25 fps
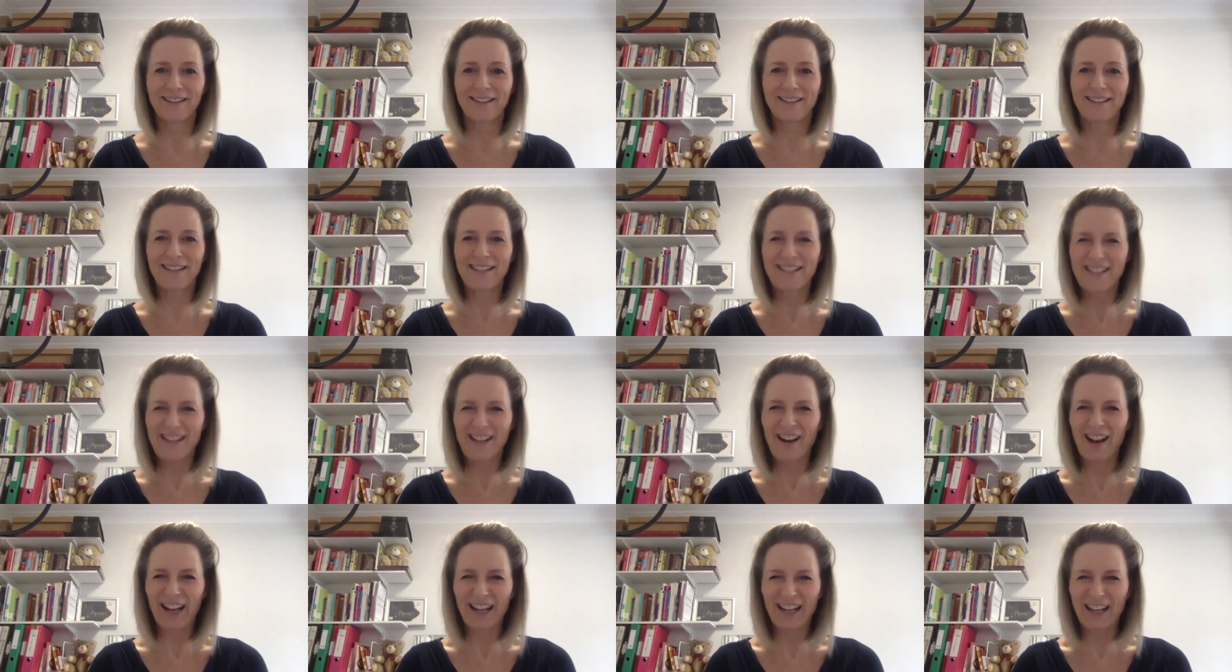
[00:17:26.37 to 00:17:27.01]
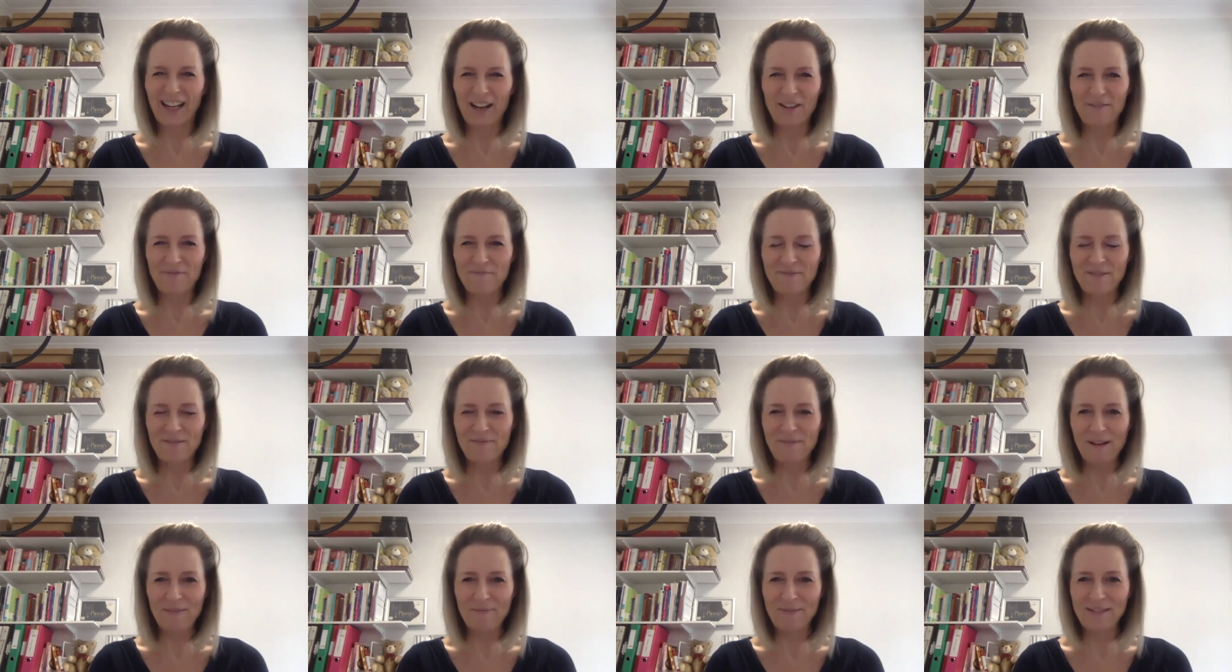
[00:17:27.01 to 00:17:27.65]
That sounds like a
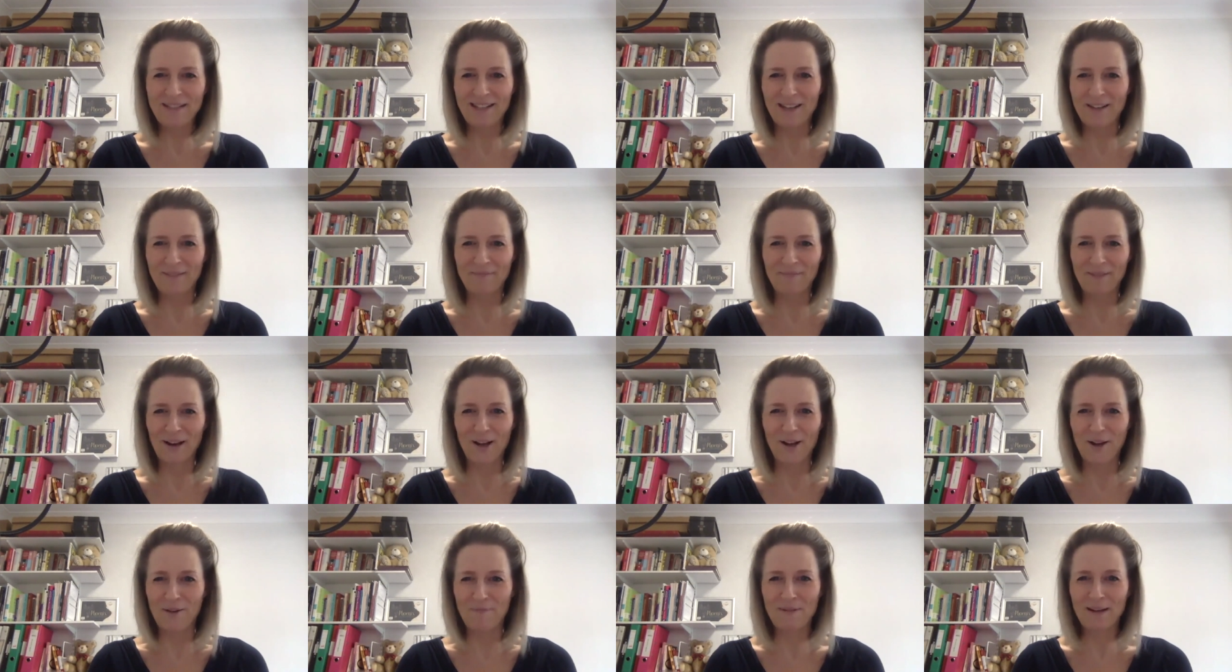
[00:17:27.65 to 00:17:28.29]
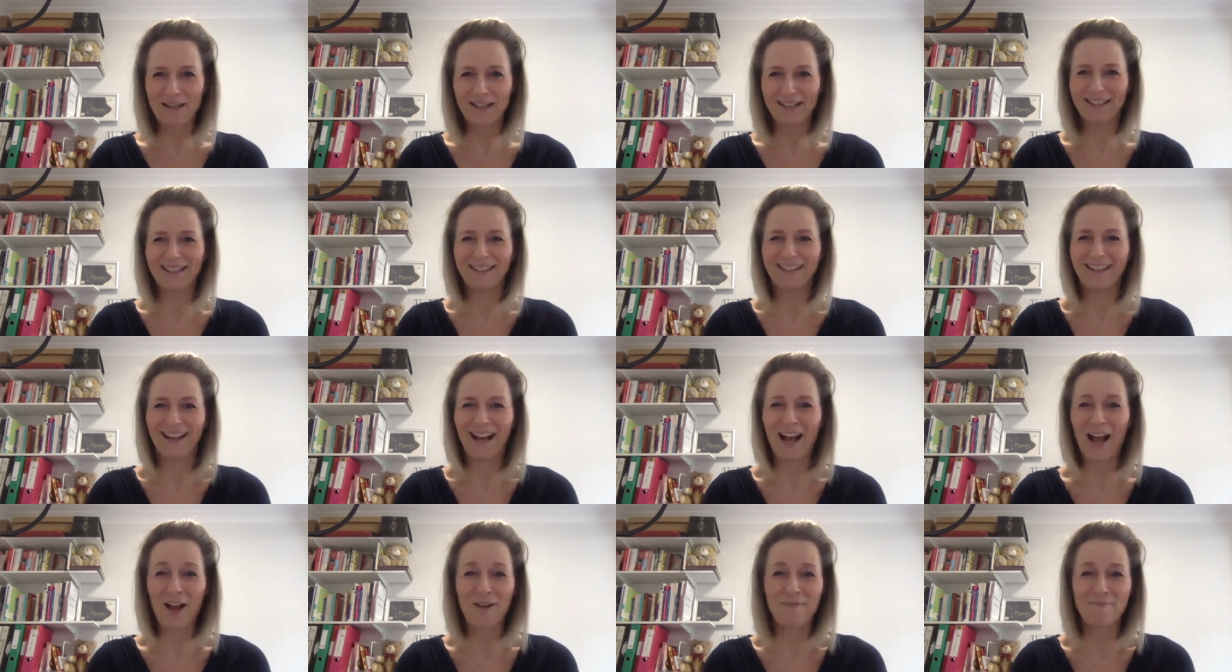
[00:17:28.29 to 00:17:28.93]
government website blurb.
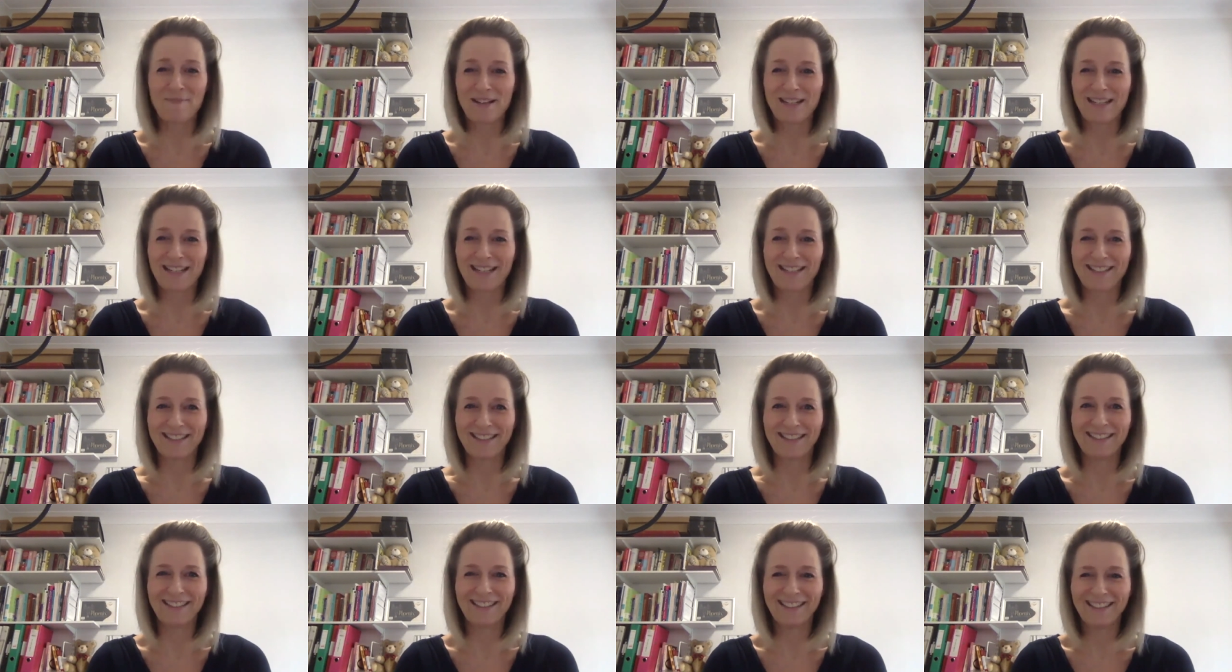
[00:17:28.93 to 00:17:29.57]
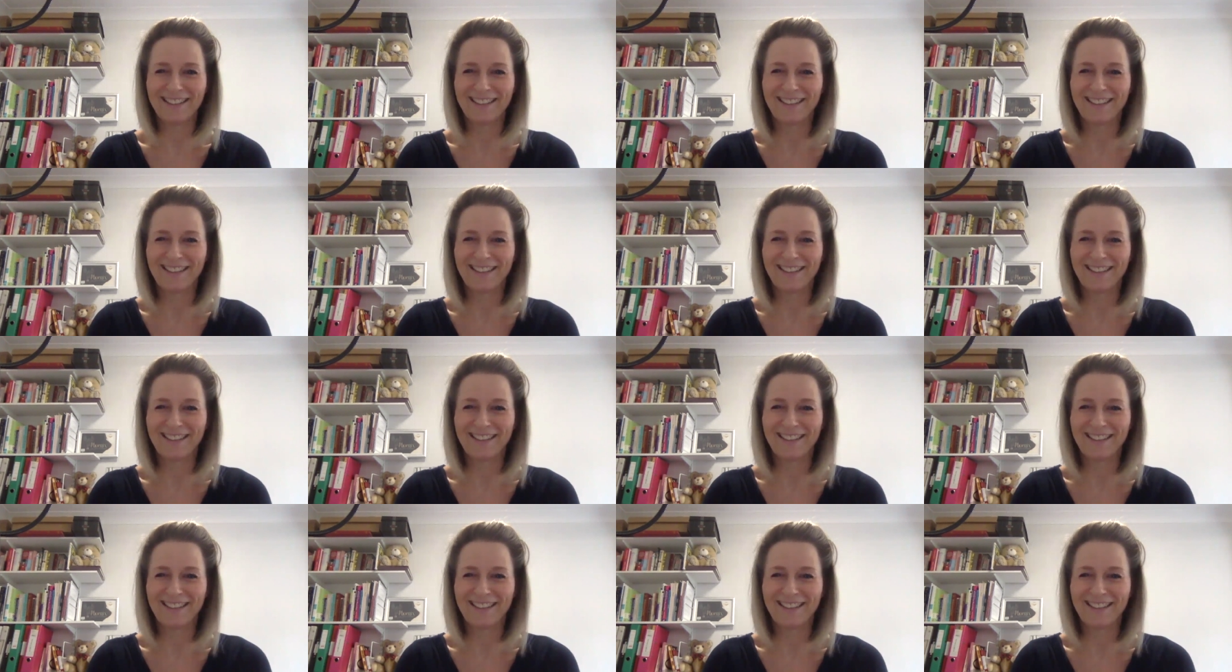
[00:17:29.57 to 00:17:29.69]
I hope it doesn't.